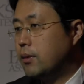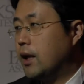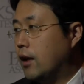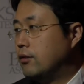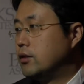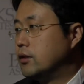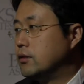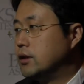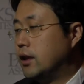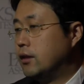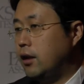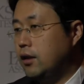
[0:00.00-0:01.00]
platform
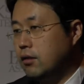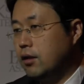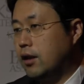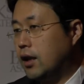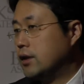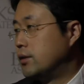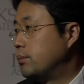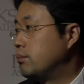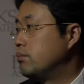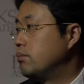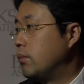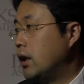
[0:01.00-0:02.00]
that integrating other
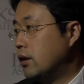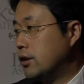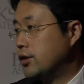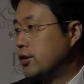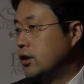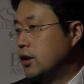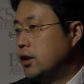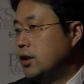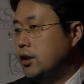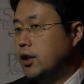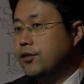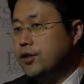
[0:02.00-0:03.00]
players.
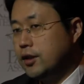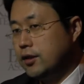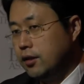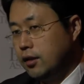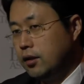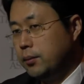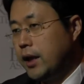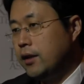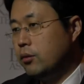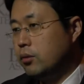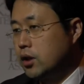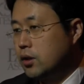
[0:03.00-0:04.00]
You have seen
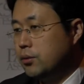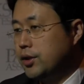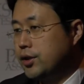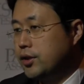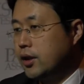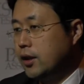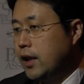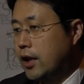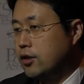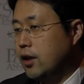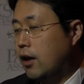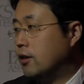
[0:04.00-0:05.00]
Independa working with uh,
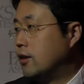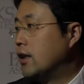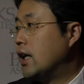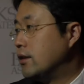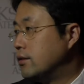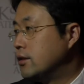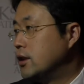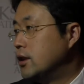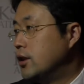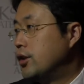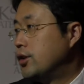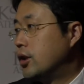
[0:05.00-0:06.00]
actually Ideal
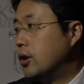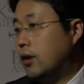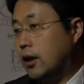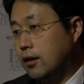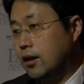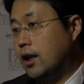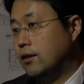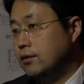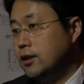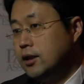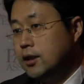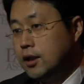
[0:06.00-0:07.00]
Life. So Ideal
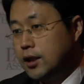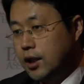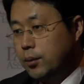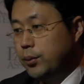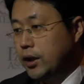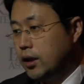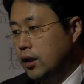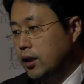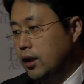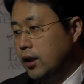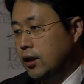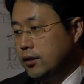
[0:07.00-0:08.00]
Life can be
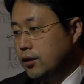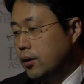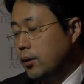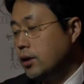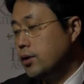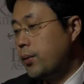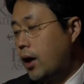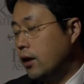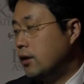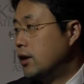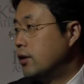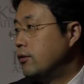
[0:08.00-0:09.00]
is a, as a
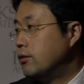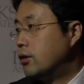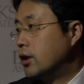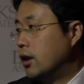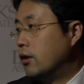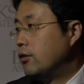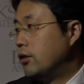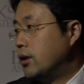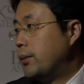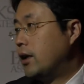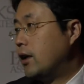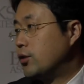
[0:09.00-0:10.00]
partner for, for,
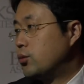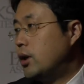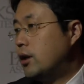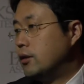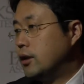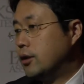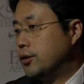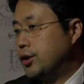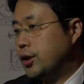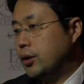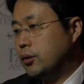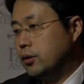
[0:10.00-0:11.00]
Independa as well. You know,
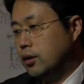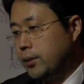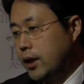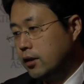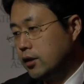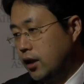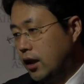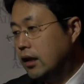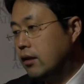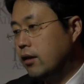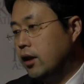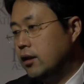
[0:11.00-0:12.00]
so Independa can
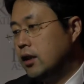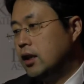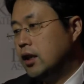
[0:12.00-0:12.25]
integrate